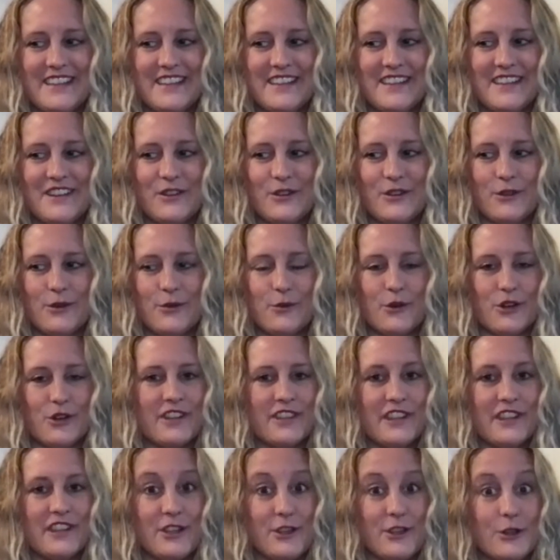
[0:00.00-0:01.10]
all the work
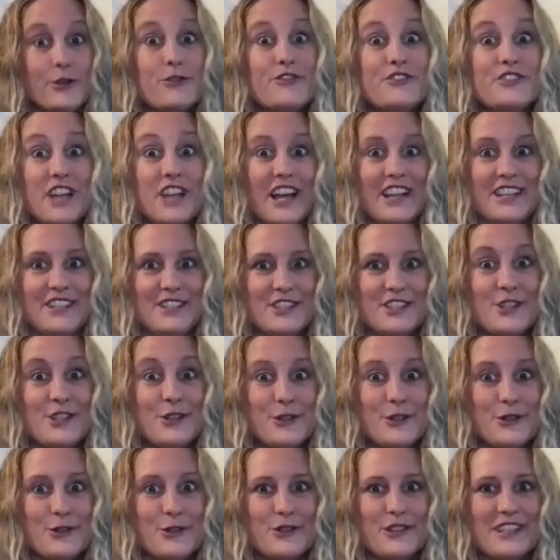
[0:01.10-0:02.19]
that you've done
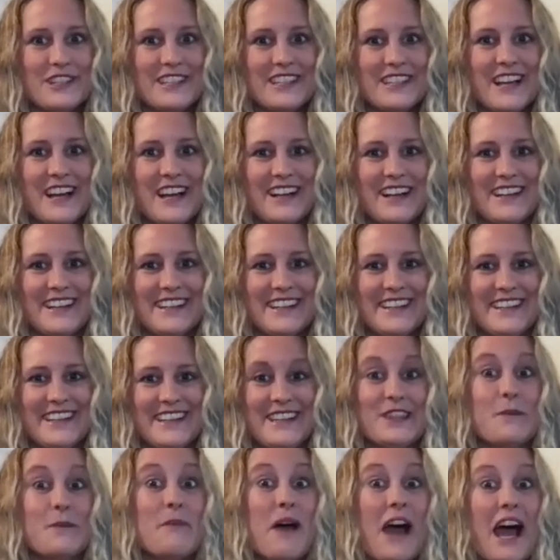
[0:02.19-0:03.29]
too
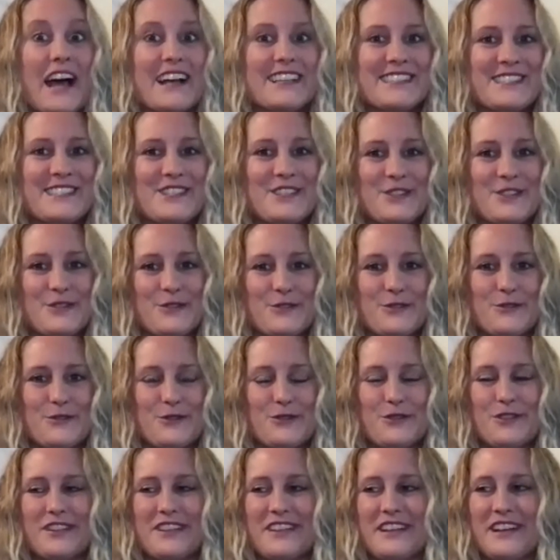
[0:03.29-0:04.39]
in the past to
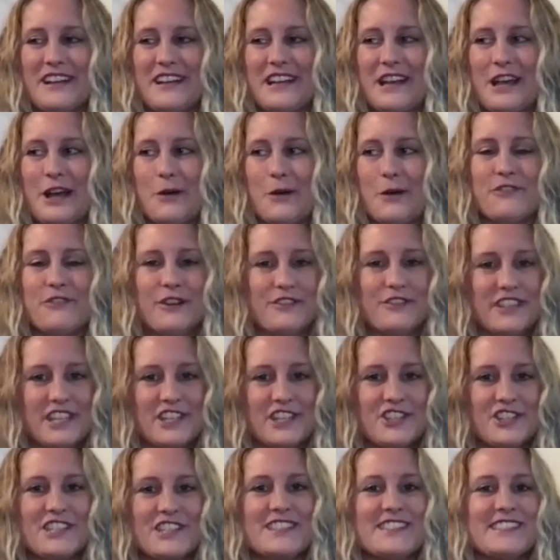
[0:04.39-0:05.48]
help
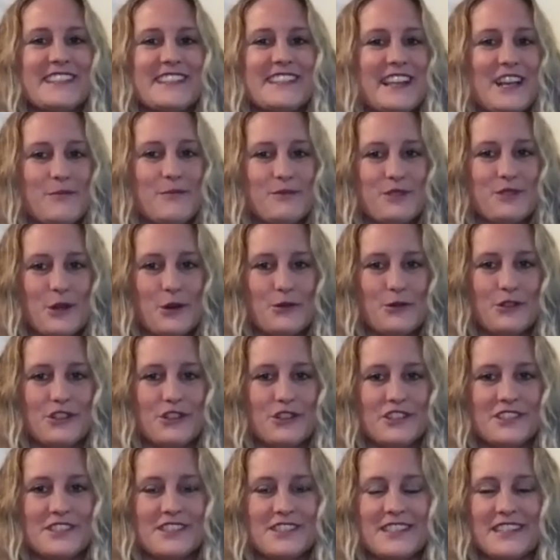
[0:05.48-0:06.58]
foundations and help
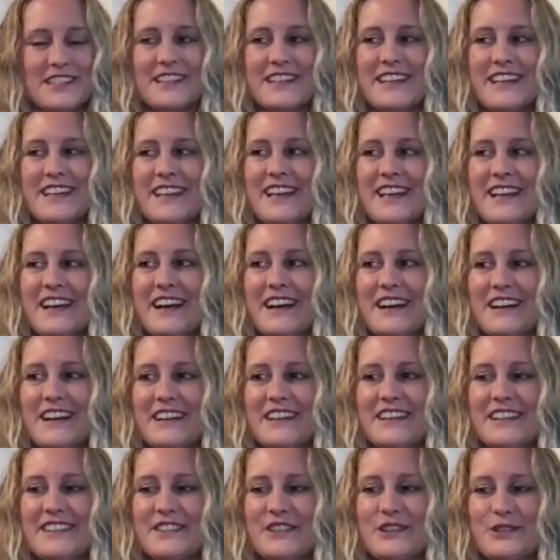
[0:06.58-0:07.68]
donors, and
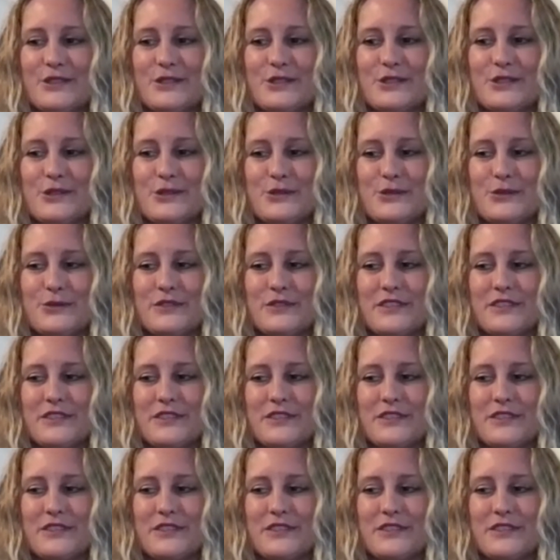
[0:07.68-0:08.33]
also,